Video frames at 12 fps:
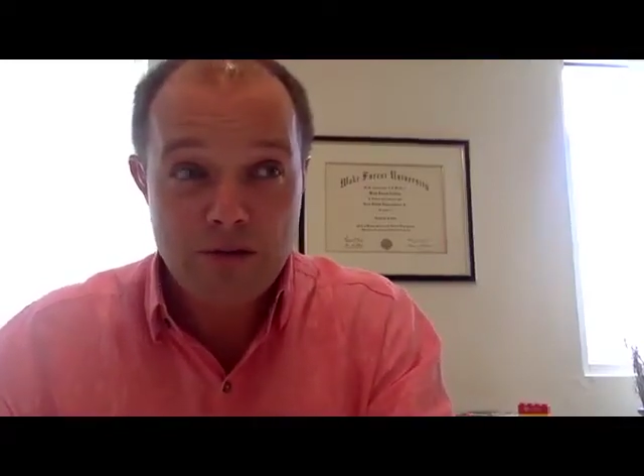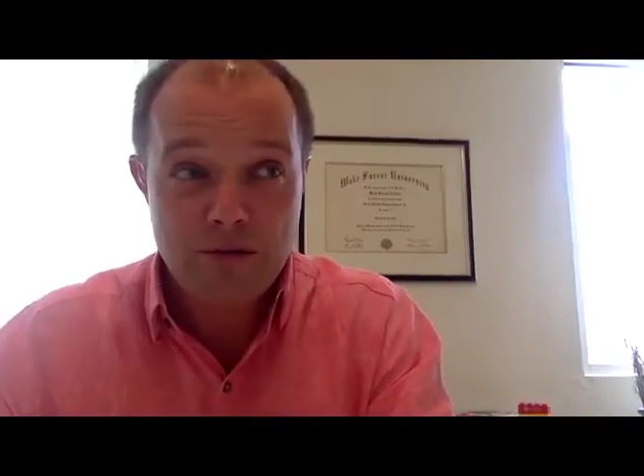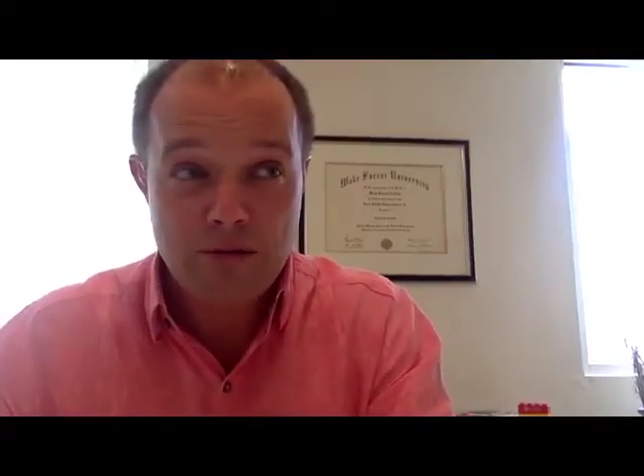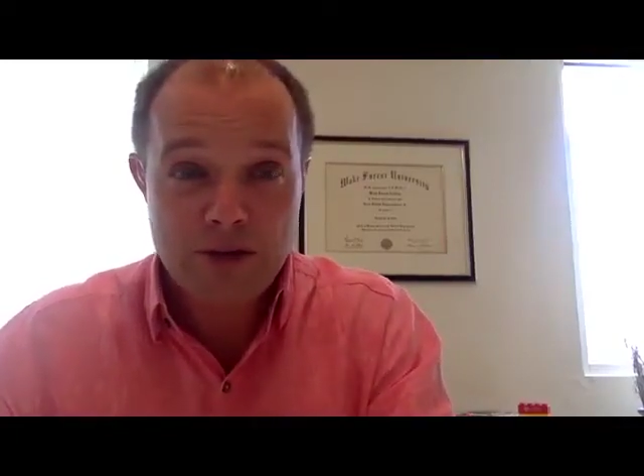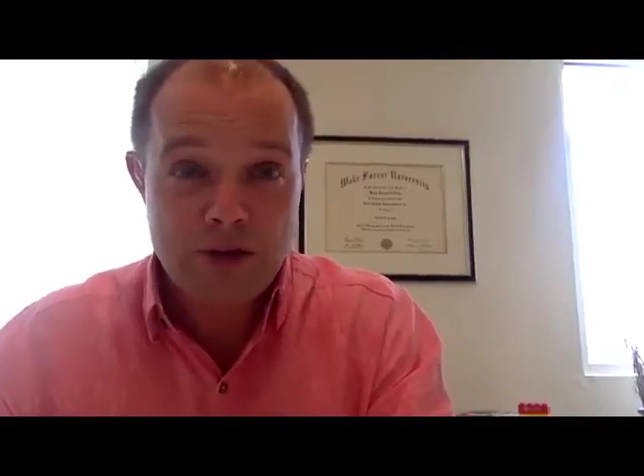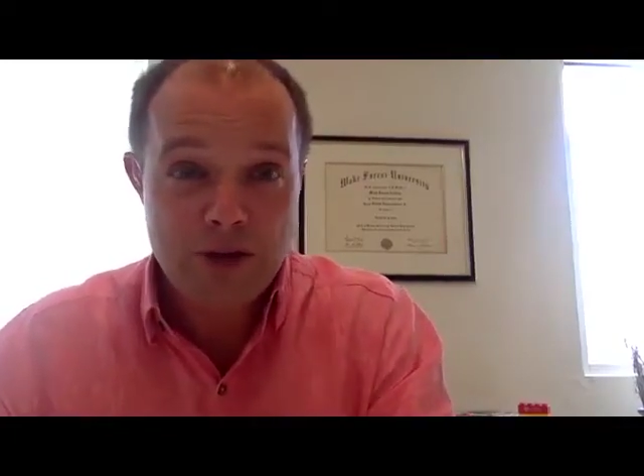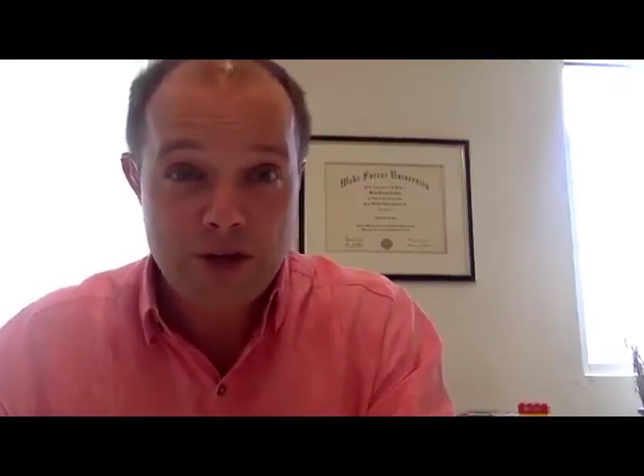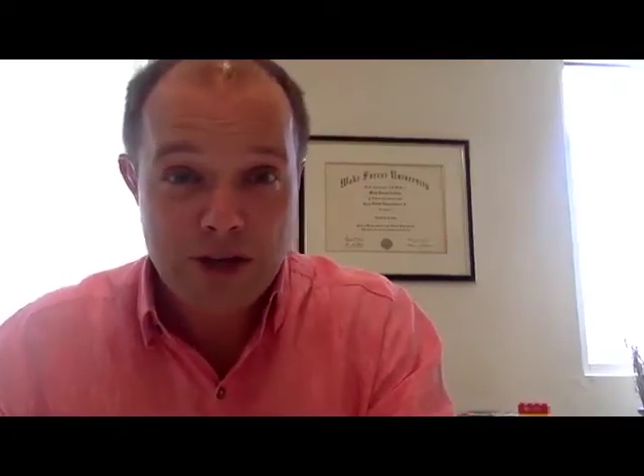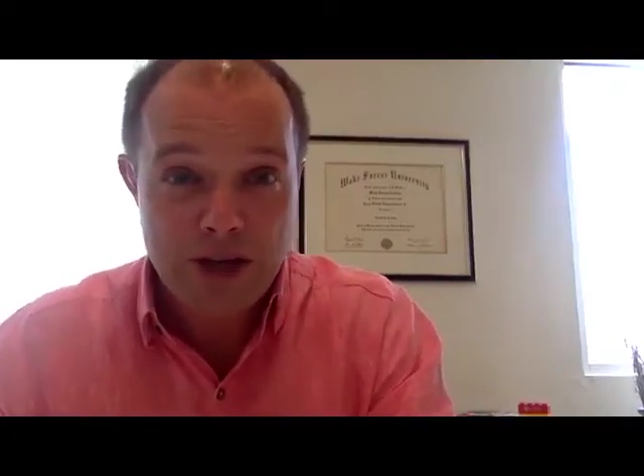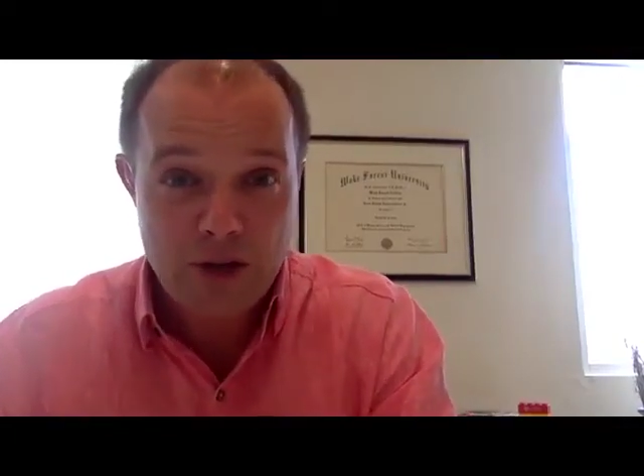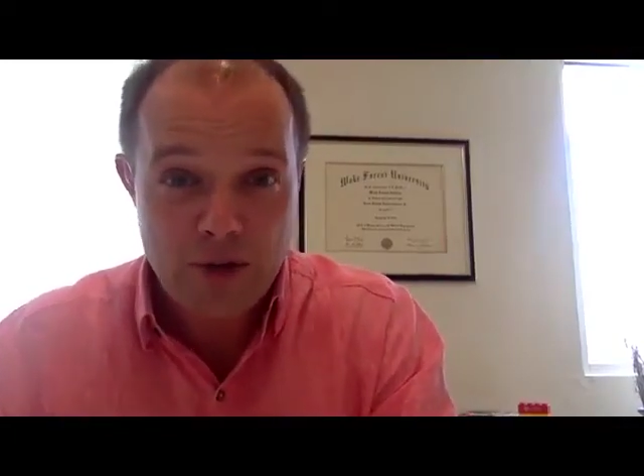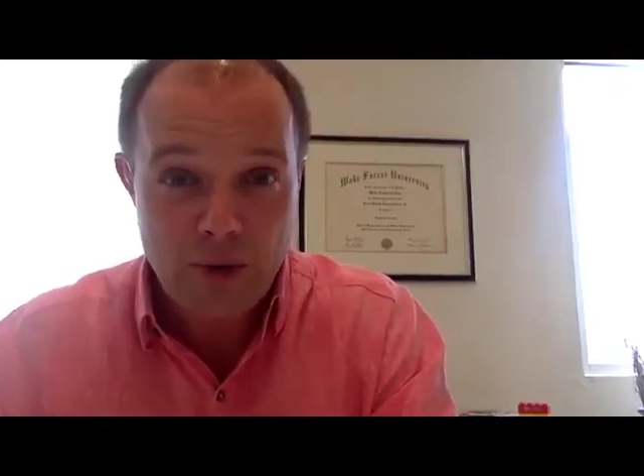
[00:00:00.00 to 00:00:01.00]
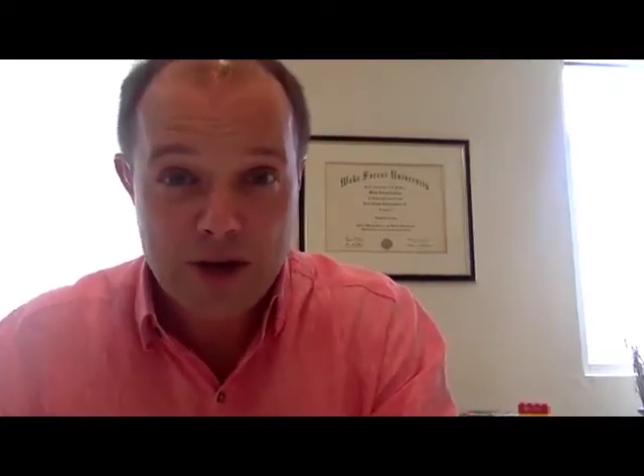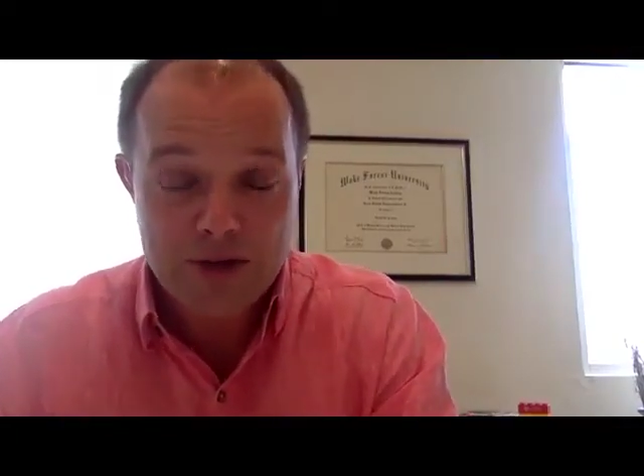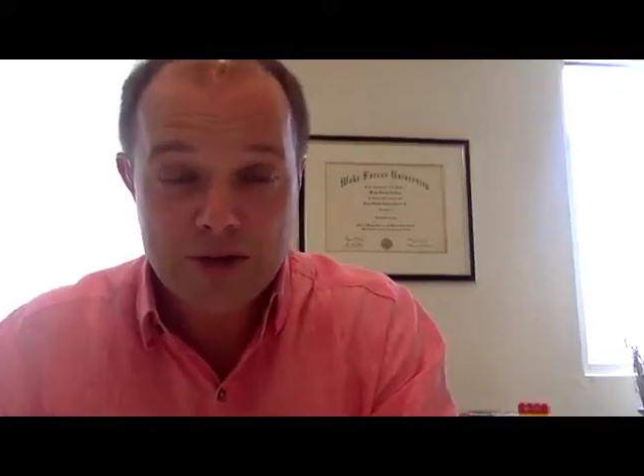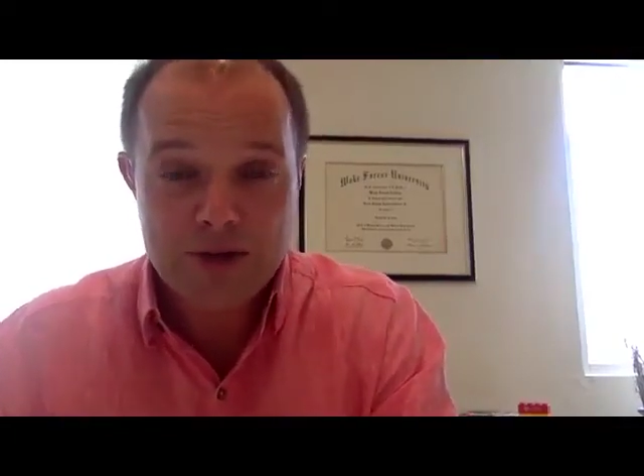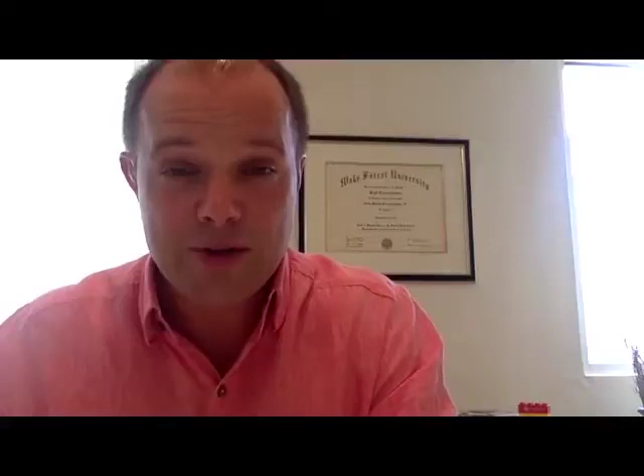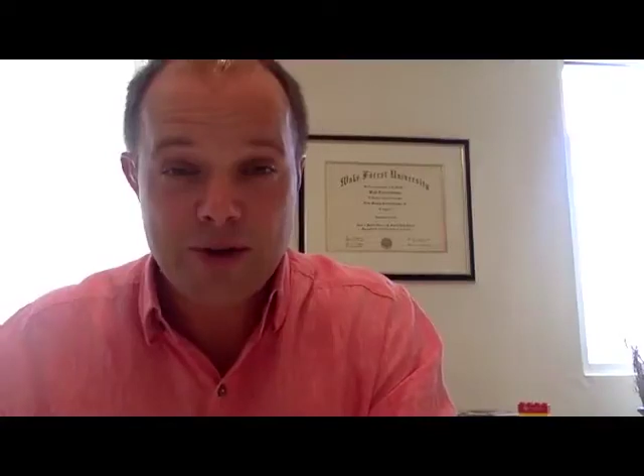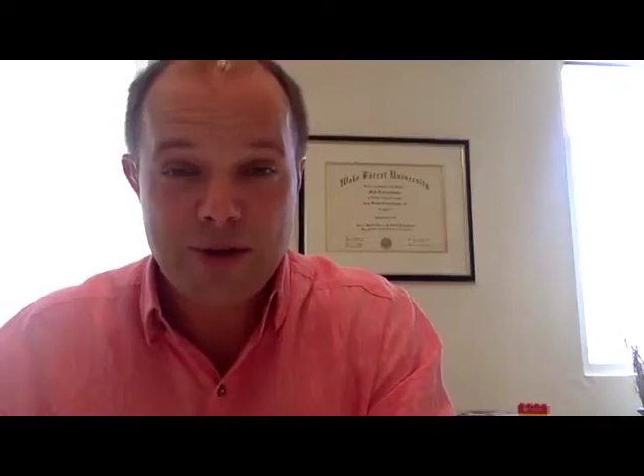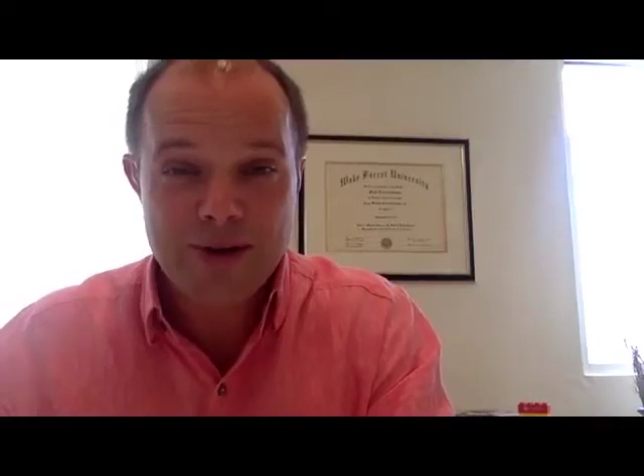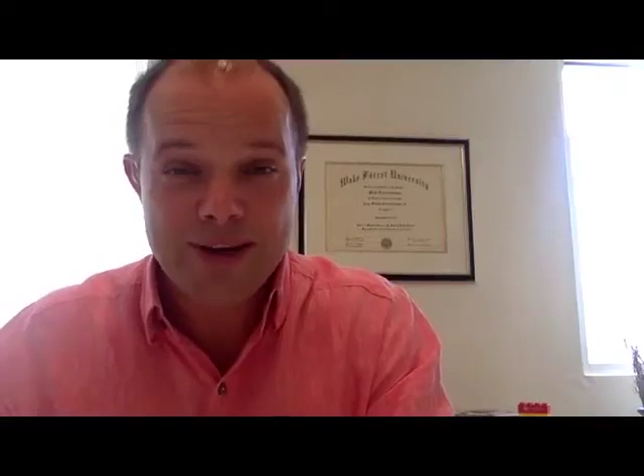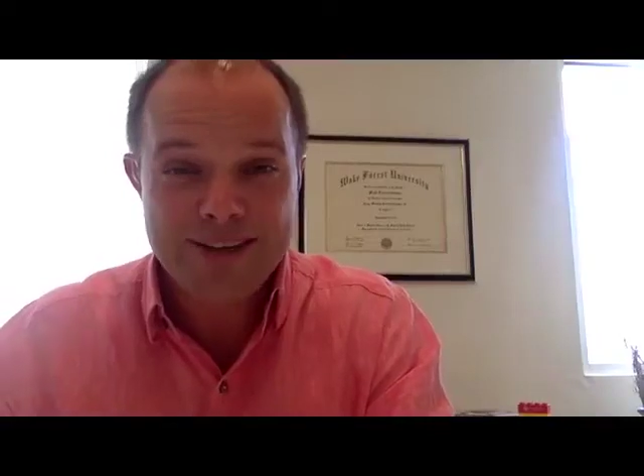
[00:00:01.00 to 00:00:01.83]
they should have taken the raises. So